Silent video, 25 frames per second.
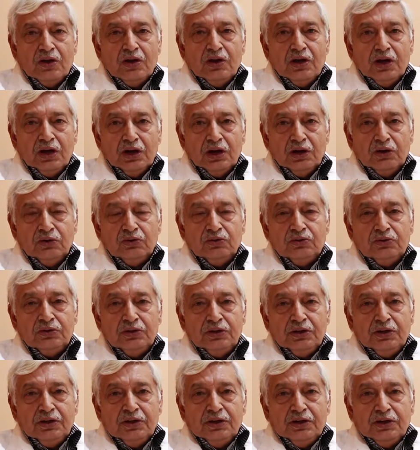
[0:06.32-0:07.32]
Hello,
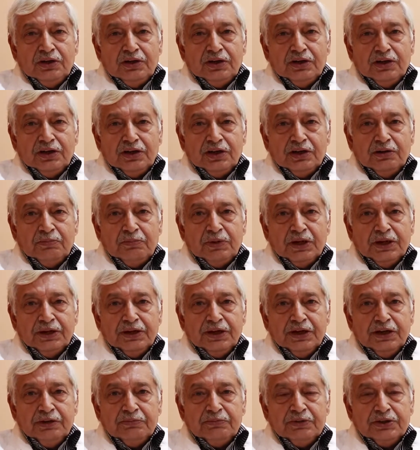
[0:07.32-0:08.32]
my
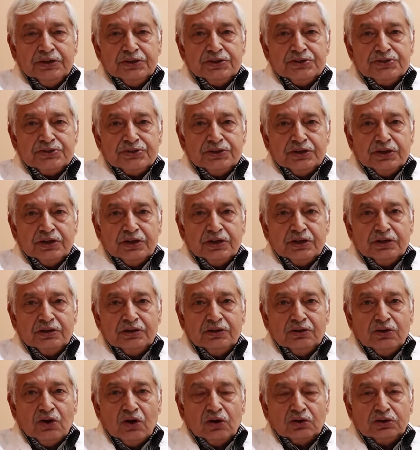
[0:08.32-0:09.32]
name is
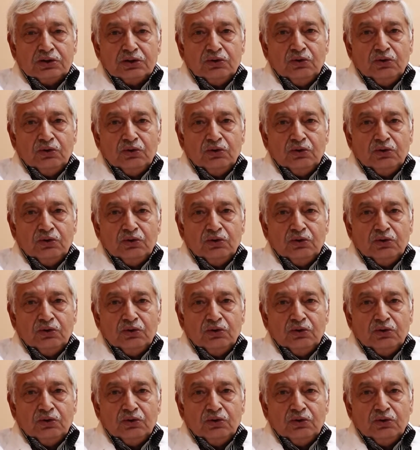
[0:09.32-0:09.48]
Dr.